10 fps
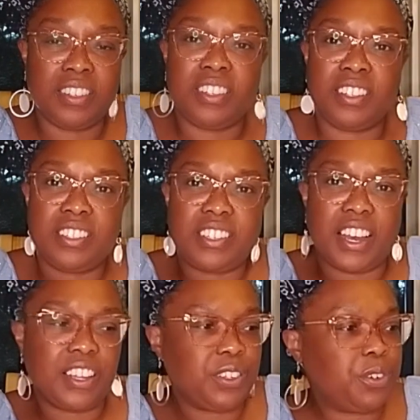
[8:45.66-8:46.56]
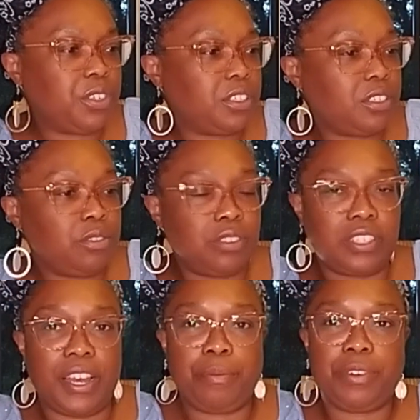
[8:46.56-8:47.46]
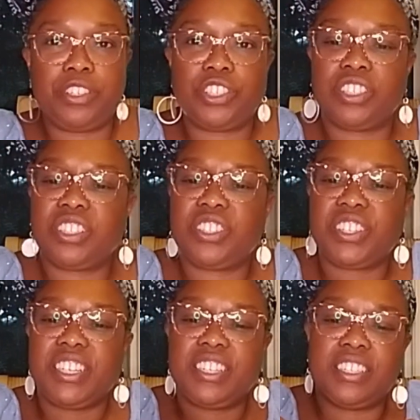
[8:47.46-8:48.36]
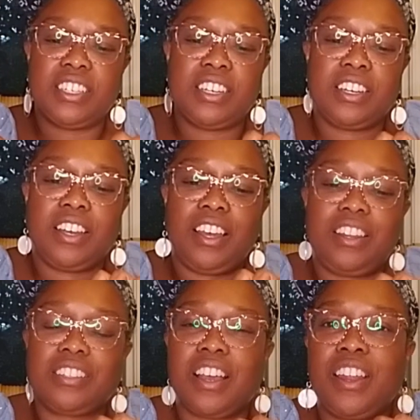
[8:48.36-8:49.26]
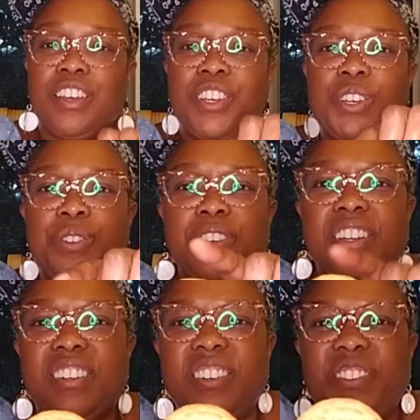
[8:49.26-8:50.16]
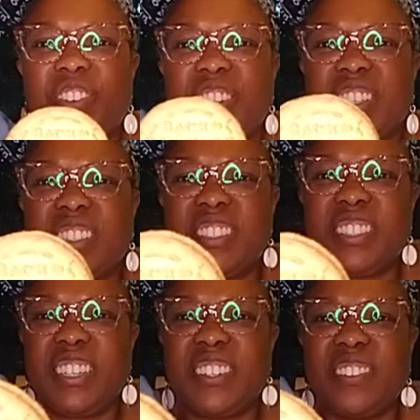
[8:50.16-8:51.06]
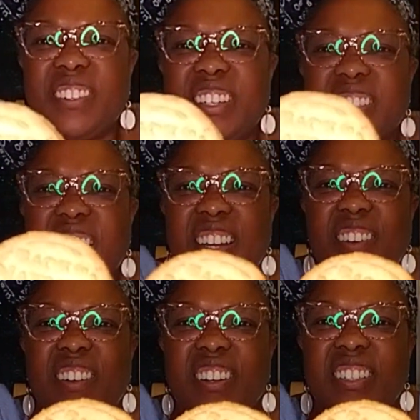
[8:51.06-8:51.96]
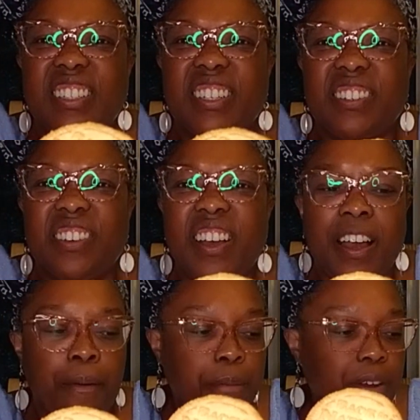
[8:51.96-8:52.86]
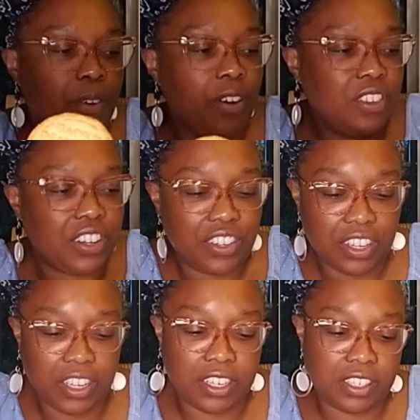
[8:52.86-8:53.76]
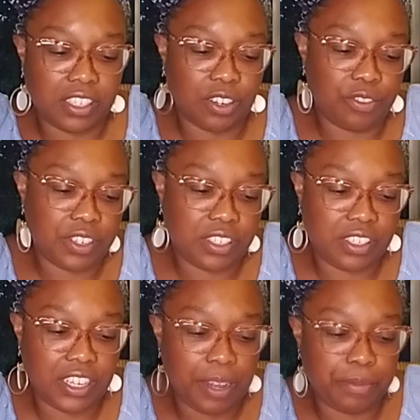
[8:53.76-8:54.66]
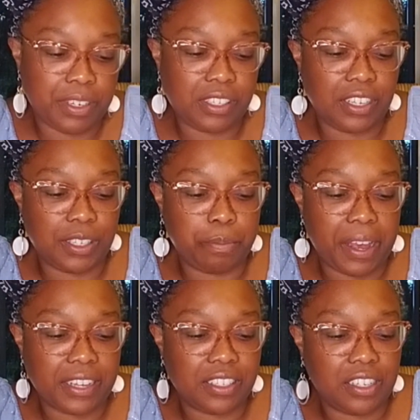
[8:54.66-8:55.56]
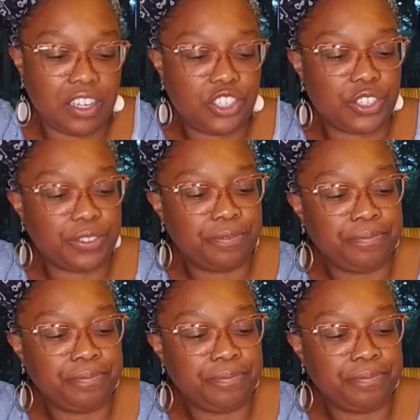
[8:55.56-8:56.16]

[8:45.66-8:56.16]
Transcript: It's like a little sandwich cookie, and it's kind of cute. I don't know if you can see it on there. It's kind of hard to tell, but on the cookie itself is stamped and it says Back to Nature,